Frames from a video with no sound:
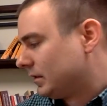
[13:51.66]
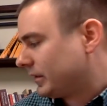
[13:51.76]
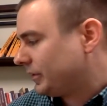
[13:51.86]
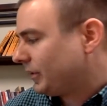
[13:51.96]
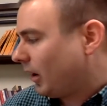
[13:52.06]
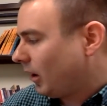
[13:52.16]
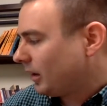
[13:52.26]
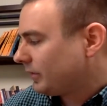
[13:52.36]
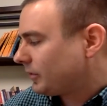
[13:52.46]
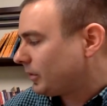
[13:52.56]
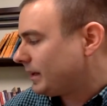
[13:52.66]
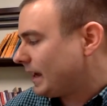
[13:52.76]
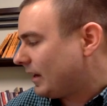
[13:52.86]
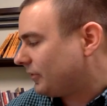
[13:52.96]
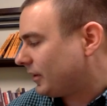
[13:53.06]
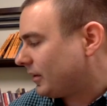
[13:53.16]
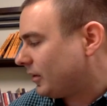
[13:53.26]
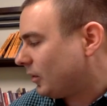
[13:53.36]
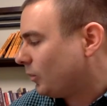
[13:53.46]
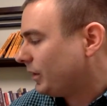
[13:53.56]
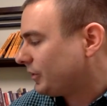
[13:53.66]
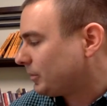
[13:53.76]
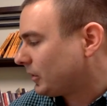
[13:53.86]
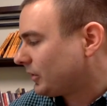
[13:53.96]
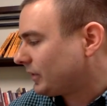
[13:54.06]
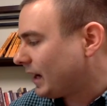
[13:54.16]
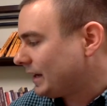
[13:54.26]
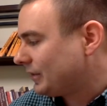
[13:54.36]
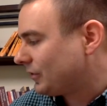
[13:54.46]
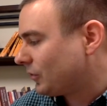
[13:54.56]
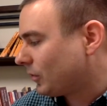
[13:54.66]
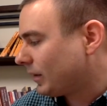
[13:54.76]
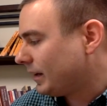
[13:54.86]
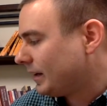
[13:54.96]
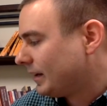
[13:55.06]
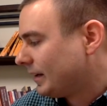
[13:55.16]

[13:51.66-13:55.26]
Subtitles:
Because all of creation whispers God's story,